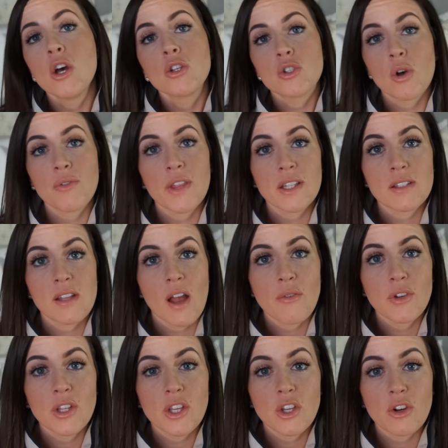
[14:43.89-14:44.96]
So if that's
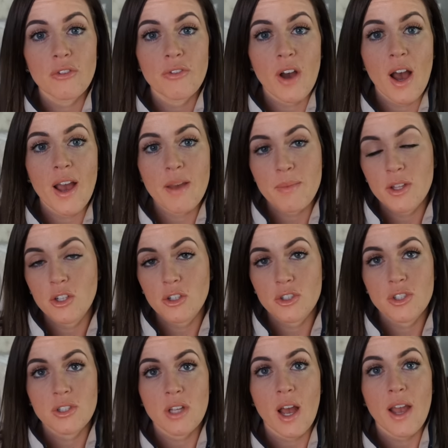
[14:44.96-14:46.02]
not really your vibe and your
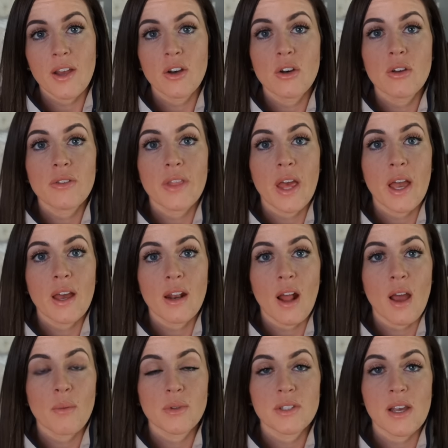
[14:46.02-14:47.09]
style, then
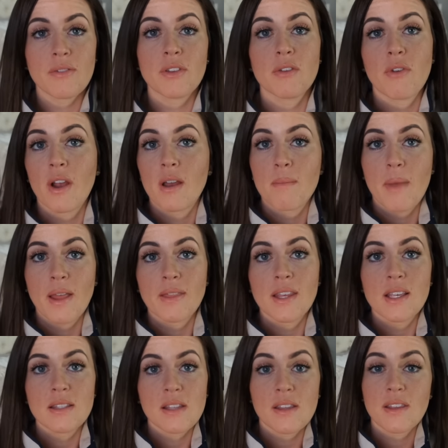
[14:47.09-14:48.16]
I would definitely recommend these.